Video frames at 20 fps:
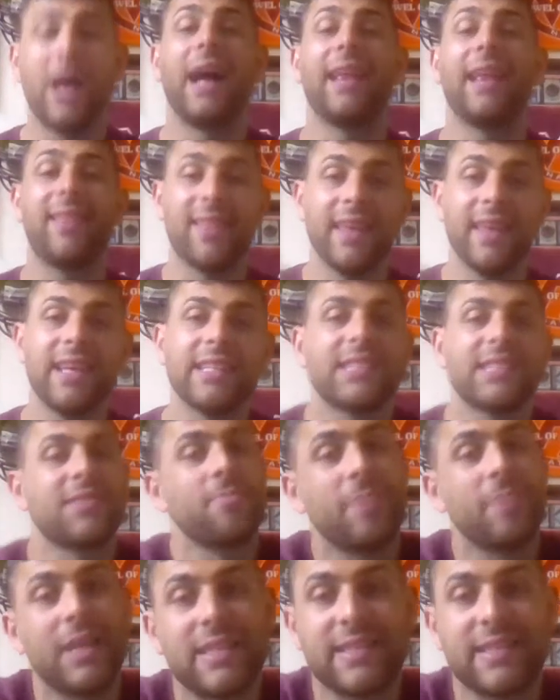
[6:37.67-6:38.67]
I think is the
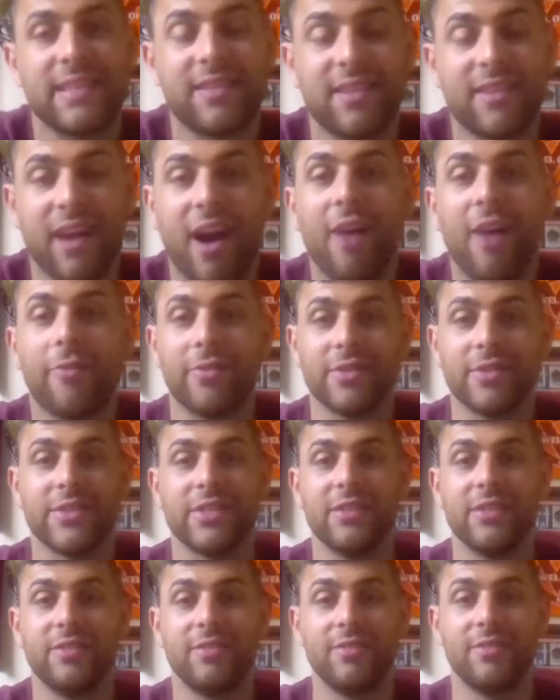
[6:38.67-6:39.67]
best conference
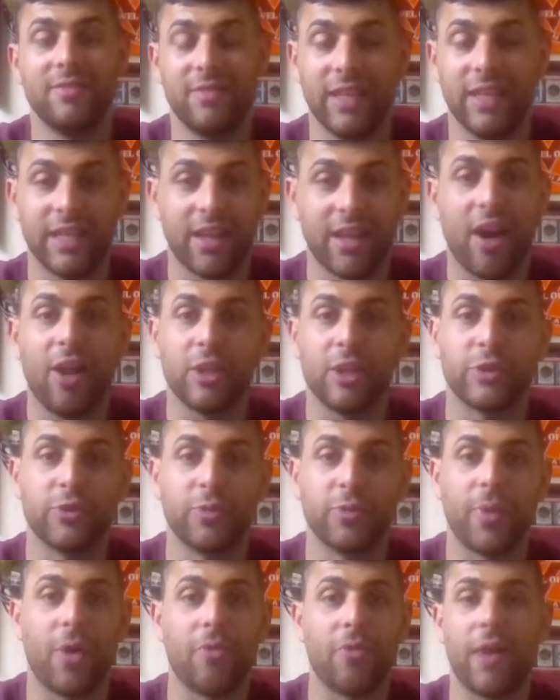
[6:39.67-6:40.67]
in college
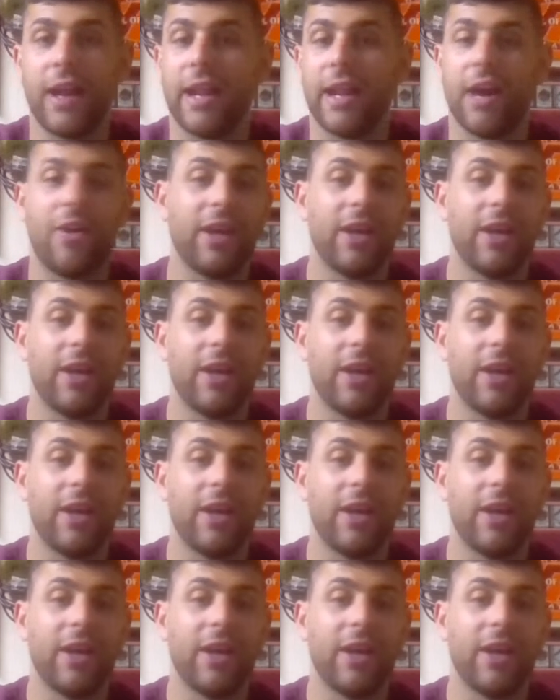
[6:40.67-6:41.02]
football right now.